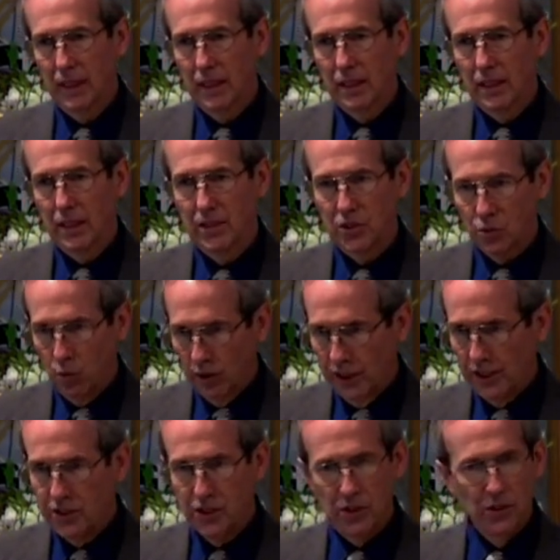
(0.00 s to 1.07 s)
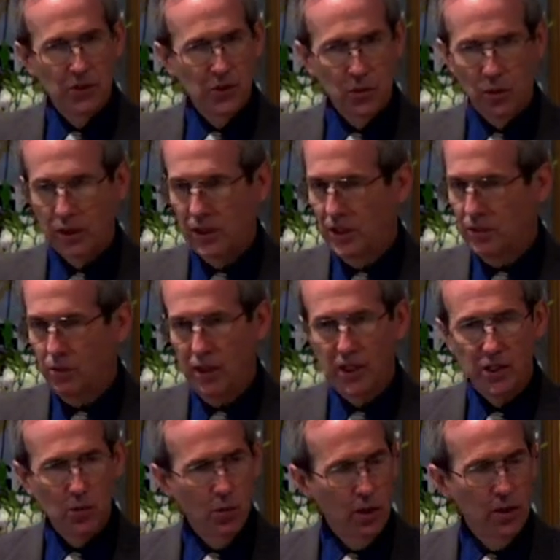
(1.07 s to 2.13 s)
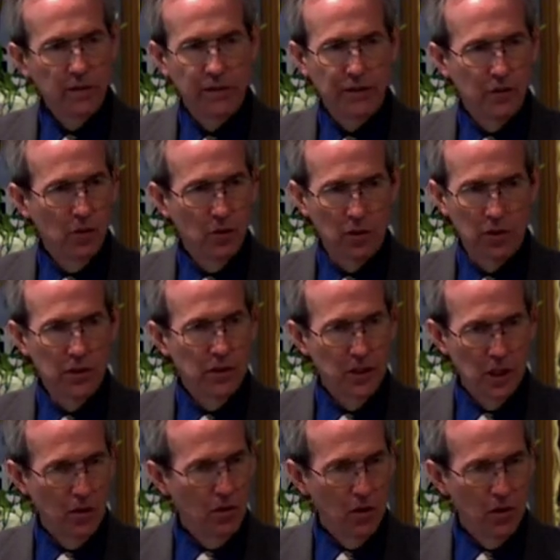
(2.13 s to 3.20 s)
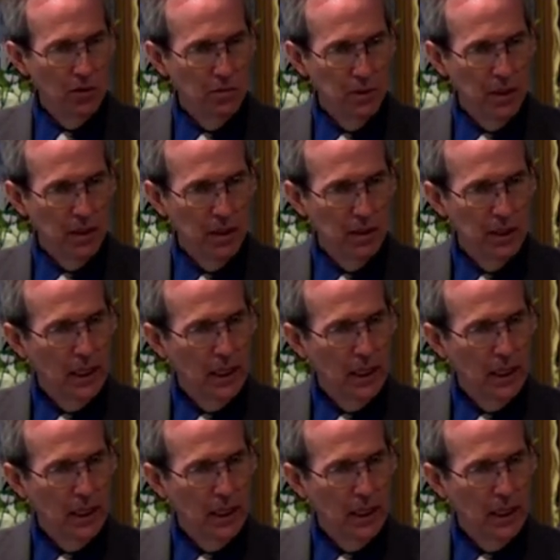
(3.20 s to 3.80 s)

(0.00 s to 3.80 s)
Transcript: in 22, 23, 24 year old men.